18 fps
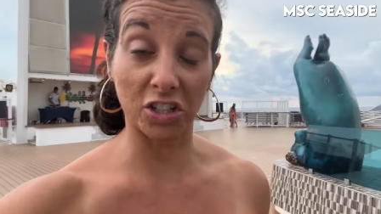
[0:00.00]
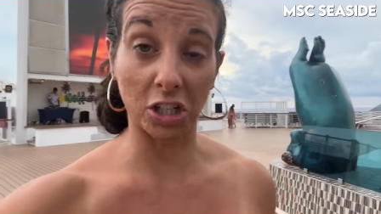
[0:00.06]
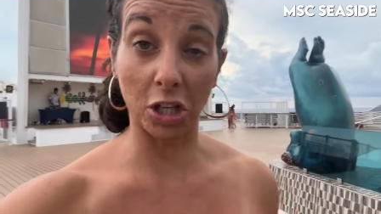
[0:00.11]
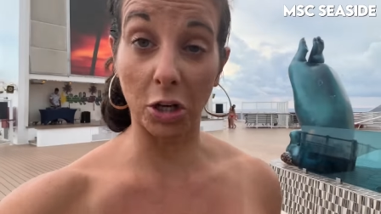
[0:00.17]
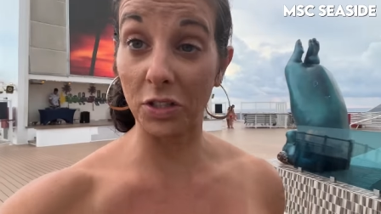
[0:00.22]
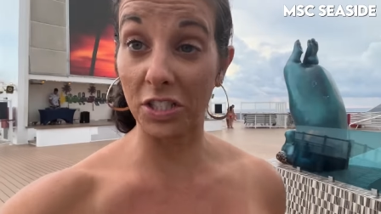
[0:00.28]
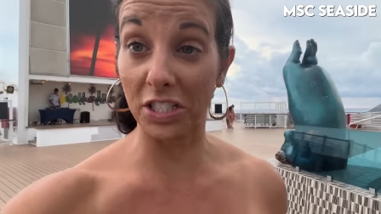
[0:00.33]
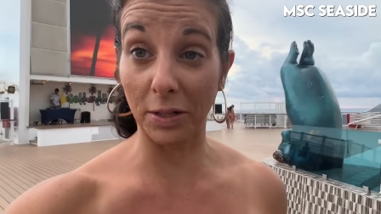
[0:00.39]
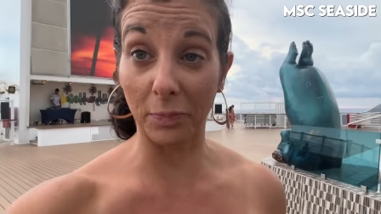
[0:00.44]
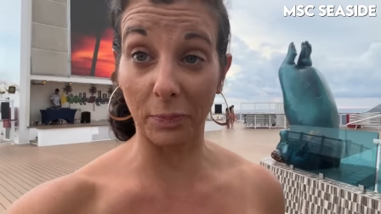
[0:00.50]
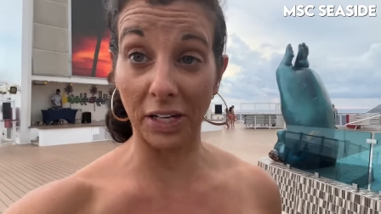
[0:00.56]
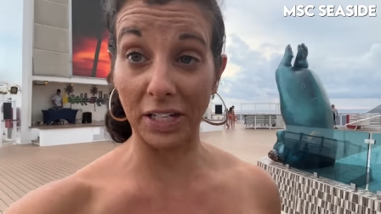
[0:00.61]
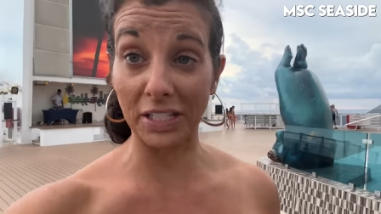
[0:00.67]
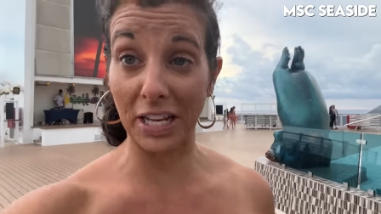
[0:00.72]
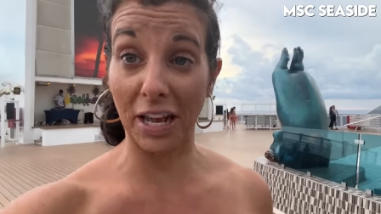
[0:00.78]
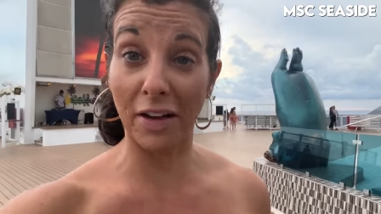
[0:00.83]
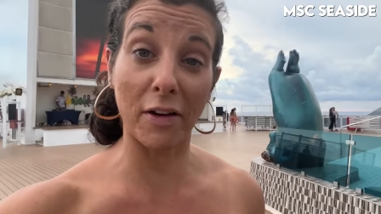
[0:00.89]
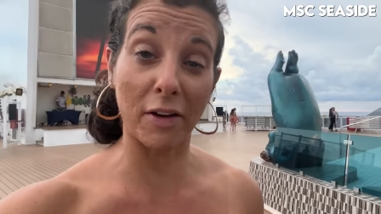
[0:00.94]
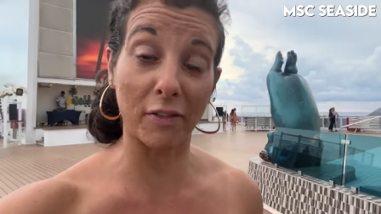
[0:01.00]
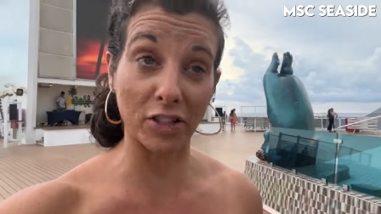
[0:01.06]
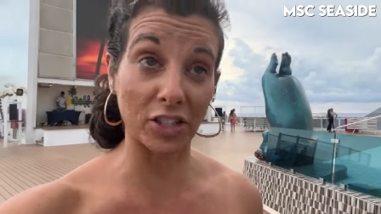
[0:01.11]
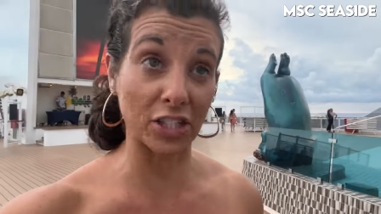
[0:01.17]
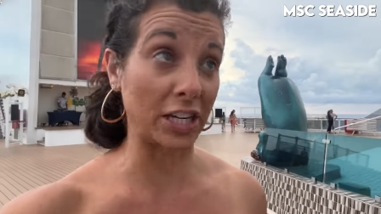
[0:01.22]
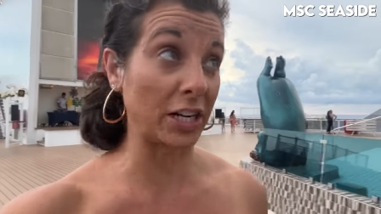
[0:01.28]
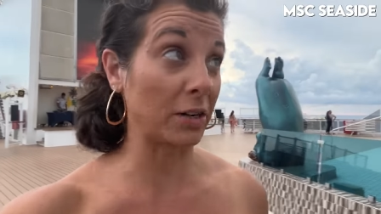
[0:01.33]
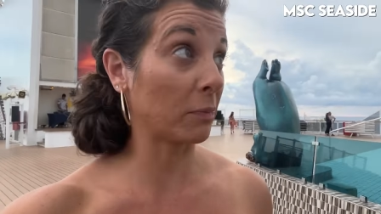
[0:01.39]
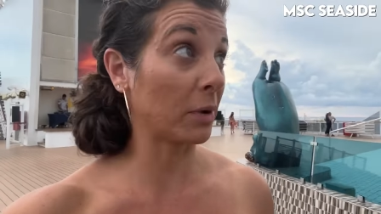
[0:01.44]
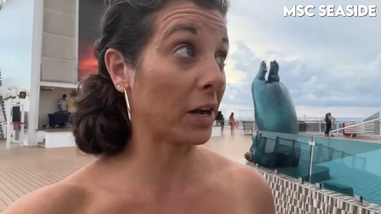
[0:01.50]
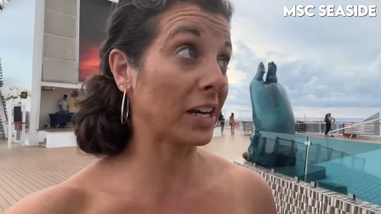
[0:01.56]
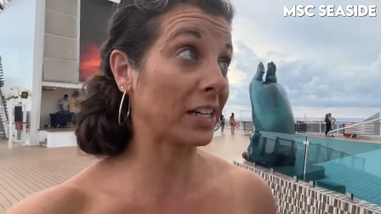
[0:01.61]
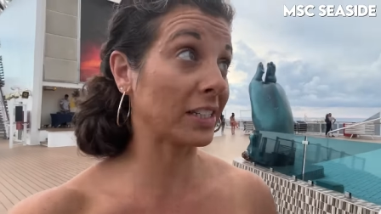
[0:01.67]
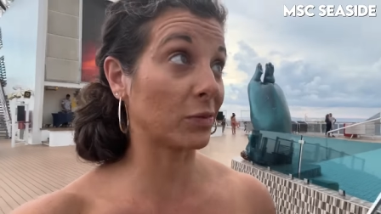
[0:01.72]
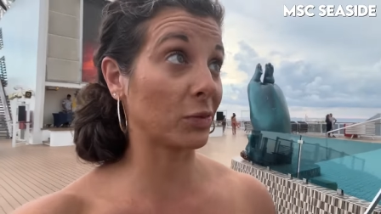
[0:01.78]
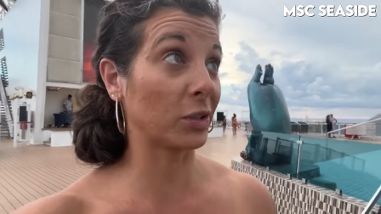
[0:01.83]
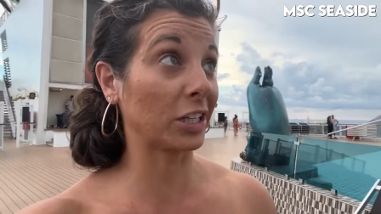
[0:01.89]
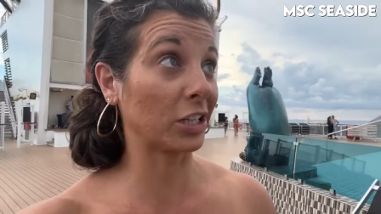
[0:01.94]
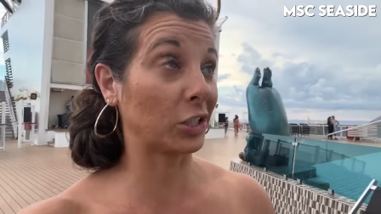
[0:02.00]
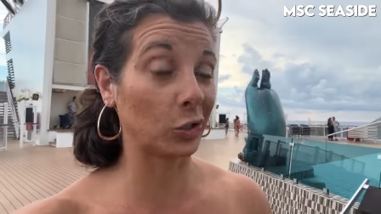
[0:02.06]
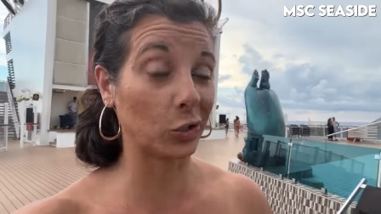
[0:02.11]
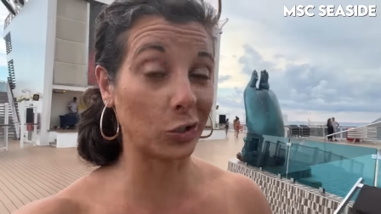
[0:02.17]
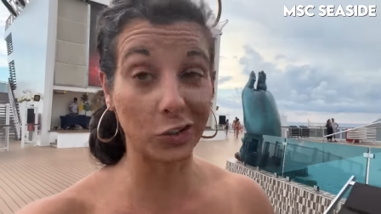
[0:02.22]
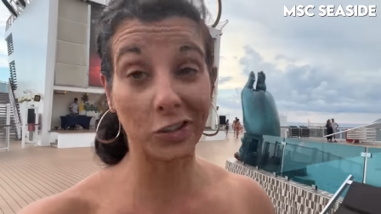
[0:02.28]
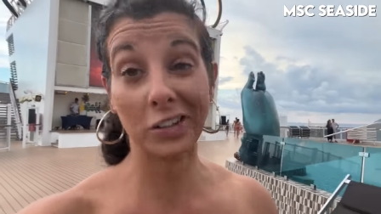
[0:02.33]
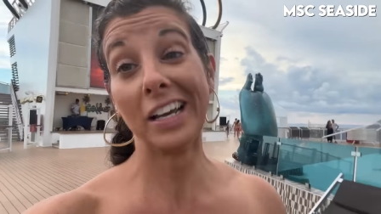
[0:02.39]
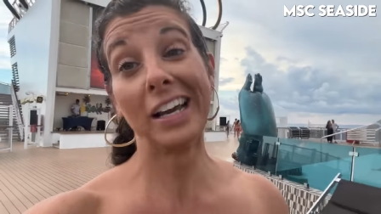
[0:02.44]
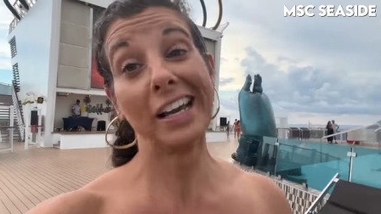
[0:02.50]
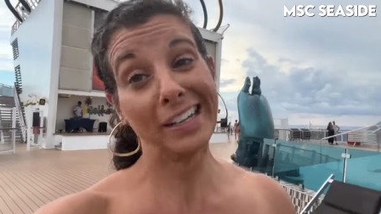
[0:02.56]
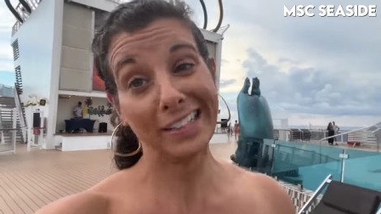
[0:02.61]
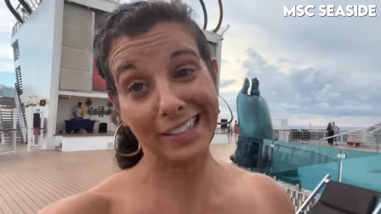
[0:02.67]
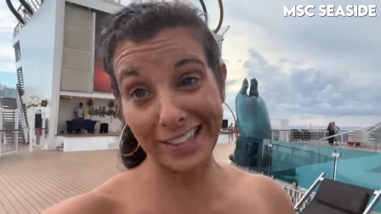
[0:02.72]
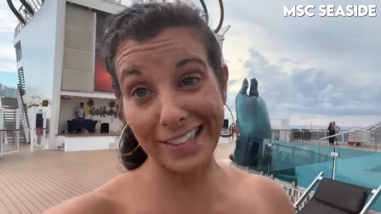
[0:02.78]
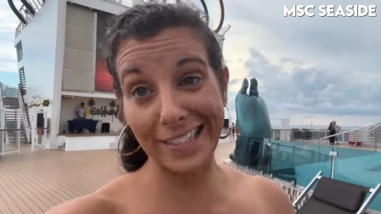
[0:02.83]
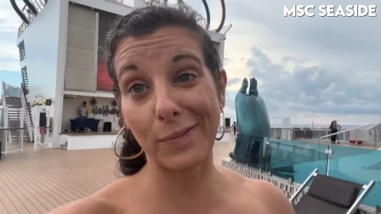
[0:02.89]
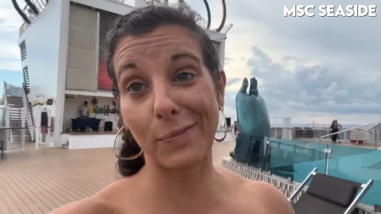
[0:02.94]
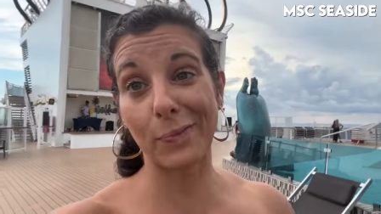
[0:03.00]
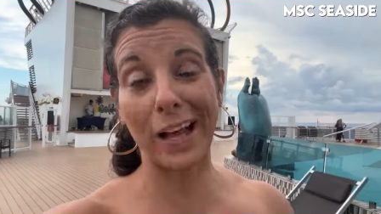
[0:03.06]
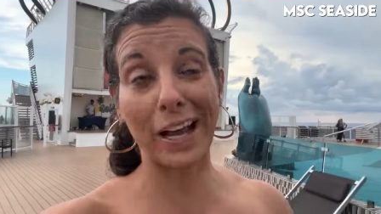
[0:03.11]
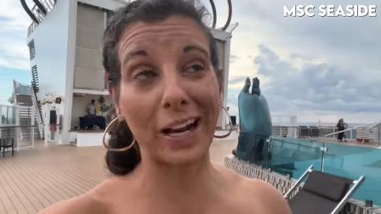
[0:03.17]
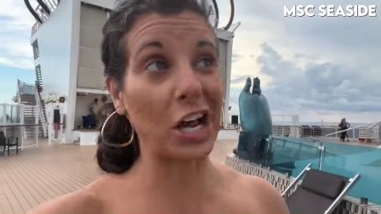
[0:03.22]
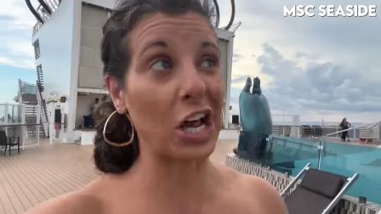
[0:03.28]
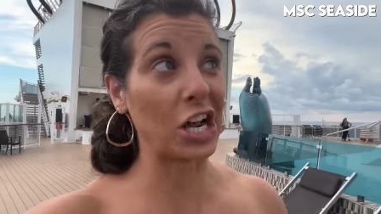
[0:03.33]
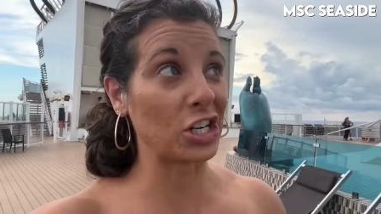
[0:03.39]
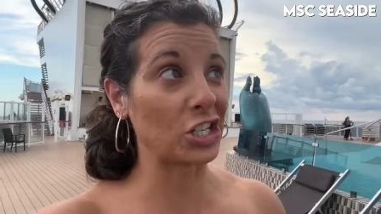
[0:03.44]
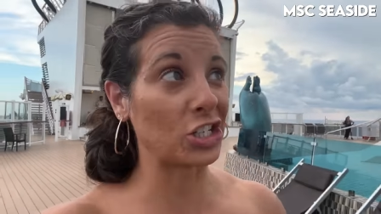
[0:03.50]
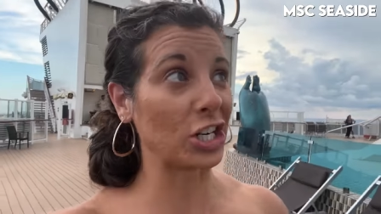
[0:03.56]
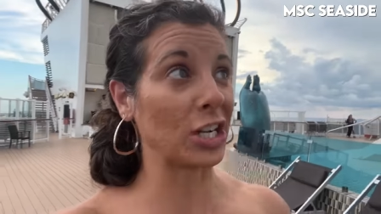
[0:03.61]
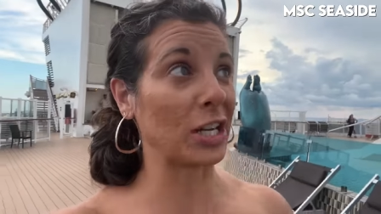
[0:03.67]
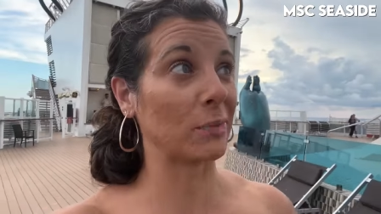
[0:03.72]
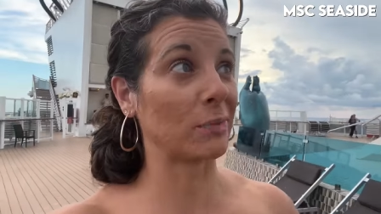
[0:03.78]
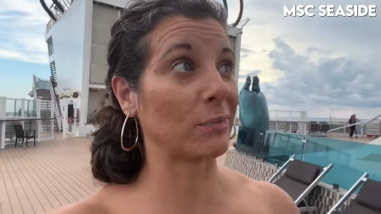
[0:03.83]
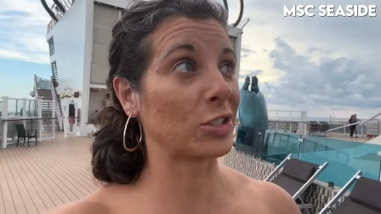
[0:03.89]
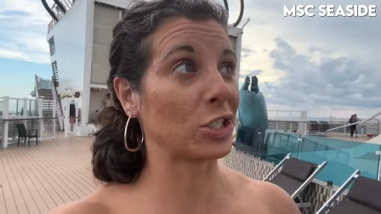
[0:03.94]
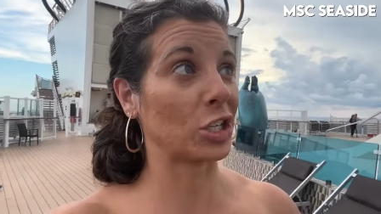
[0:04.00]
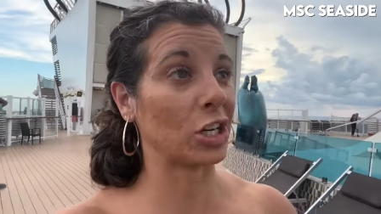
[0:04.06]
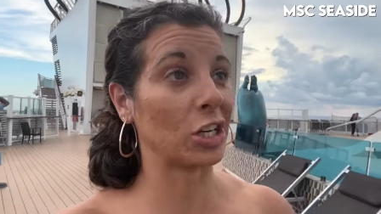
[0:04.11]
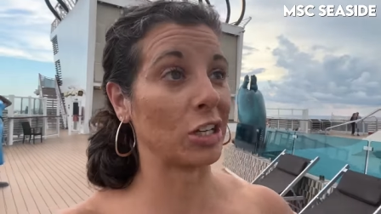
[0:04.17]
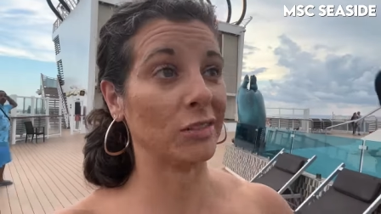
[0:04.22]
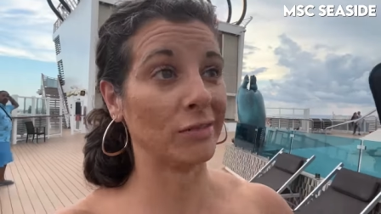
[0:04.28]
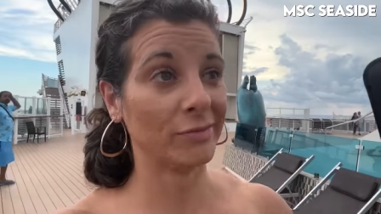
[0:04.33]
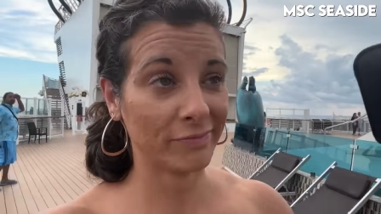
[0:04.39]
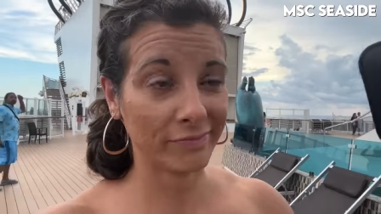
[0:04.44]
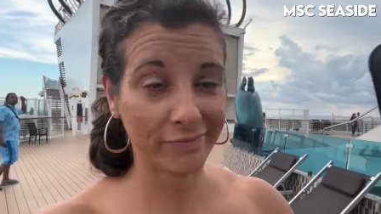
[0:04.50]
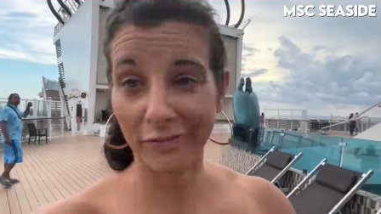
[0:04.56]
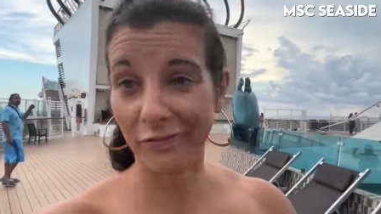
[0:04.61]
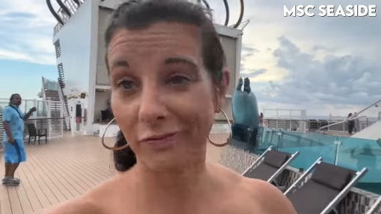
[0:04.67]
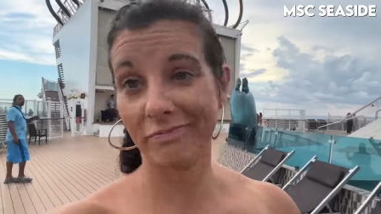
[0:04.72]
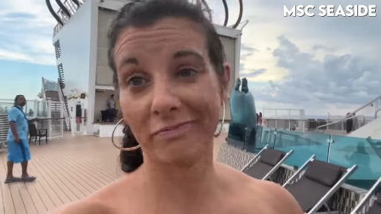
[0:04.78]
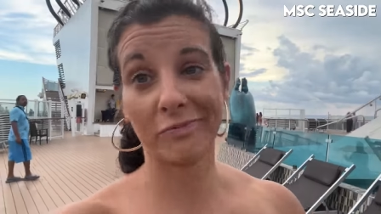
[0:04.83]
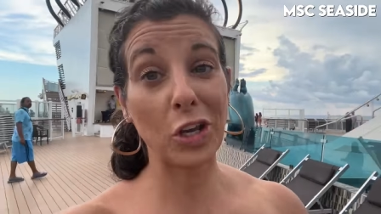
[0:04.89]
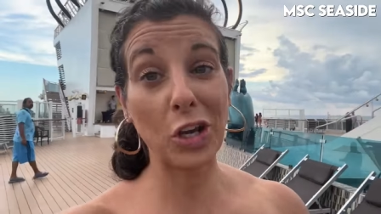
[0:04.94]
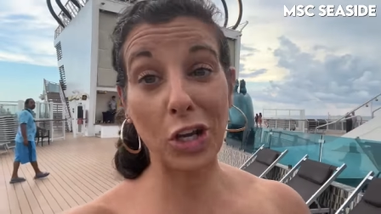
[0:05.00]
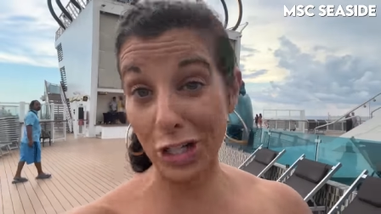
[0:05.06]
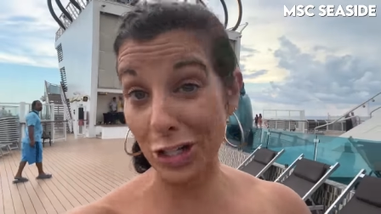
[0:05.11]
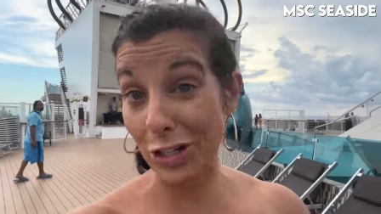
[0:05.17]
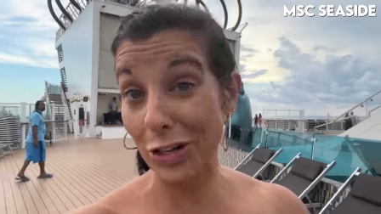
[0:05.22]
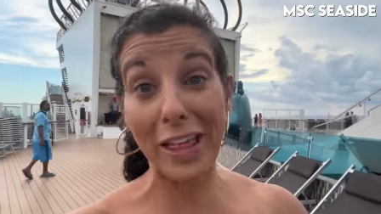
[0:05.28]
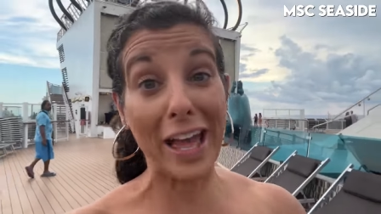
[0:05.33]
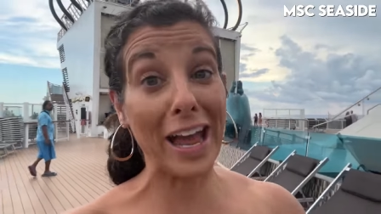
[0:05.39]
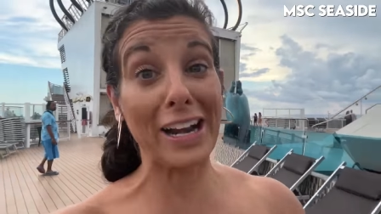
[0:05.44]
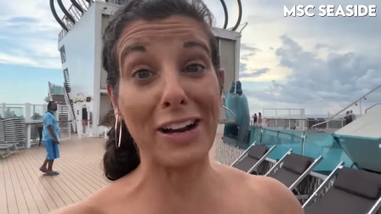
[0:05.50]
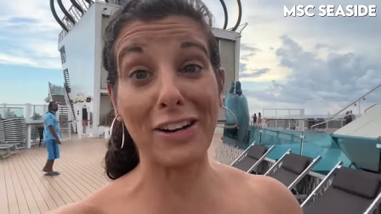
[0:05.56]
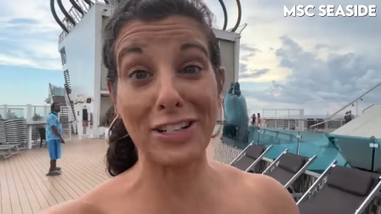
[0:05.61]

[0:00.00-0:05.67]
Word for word: coolest zip lines I've ever seen, but it's really cool to zip line on a ship. So you can do that here